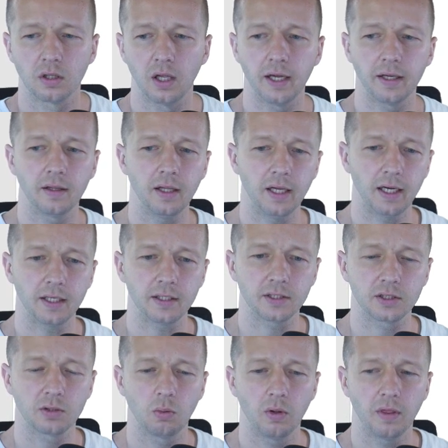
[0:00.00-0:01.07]
like
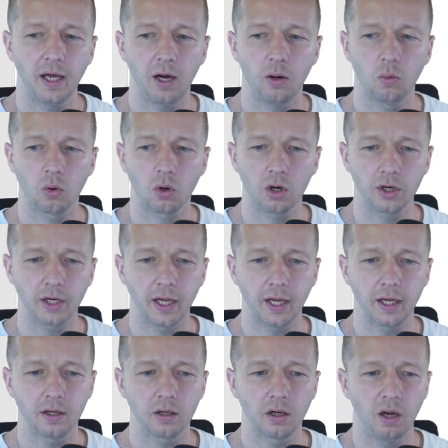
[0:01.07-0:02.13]
this without
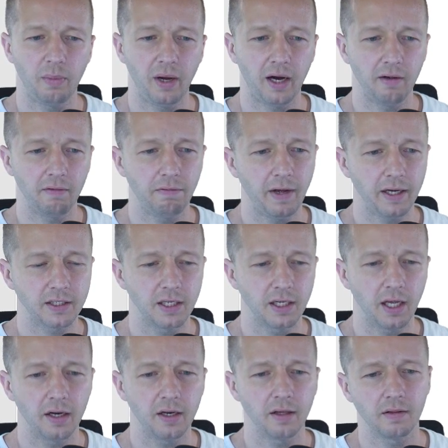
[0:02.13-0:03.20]
worrying about
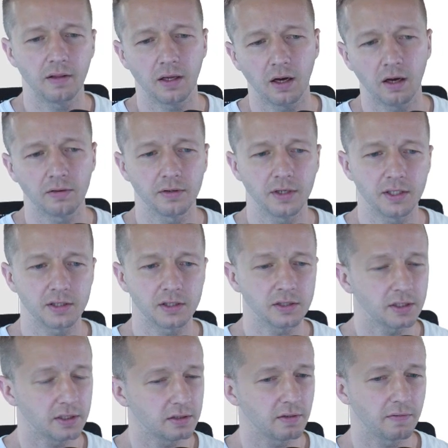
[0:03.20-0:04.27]
affecting any of the other
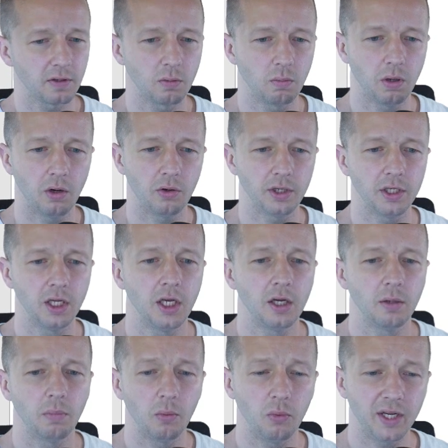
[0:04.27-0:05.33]
instances of the component.
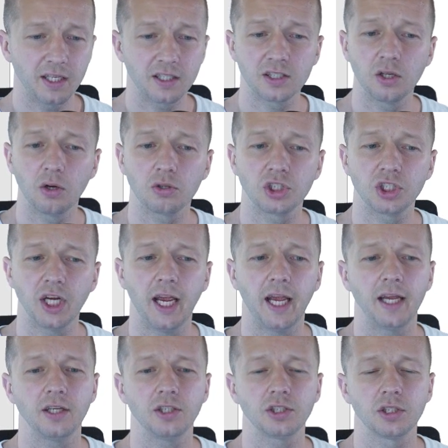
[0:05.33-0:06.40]
But we can still
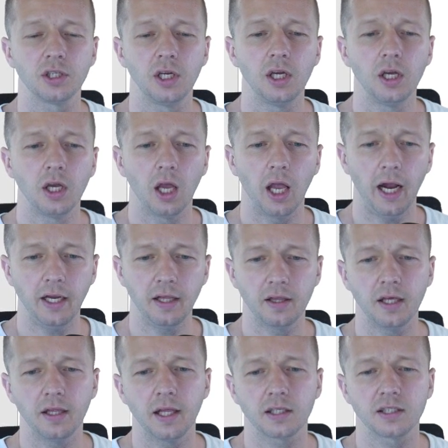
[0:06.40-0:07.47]
change
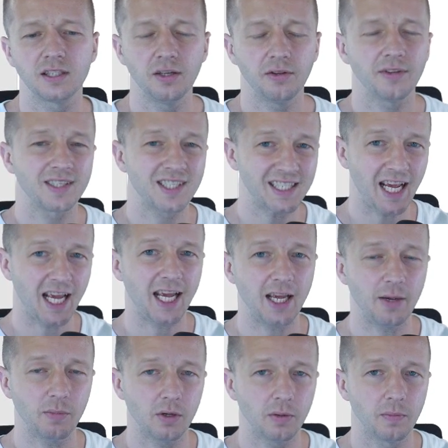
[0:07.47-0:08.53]
anything that's still the
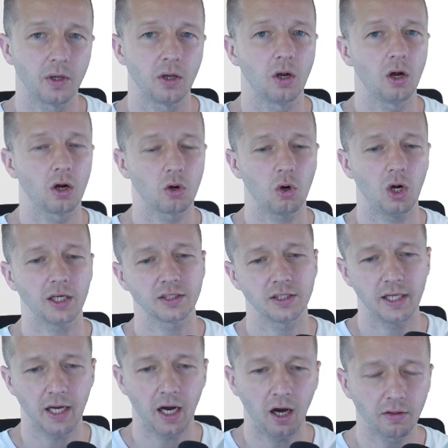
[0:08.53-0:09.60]
same across
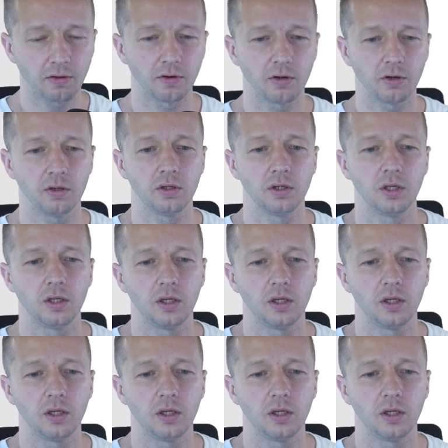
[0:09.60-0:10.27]
the other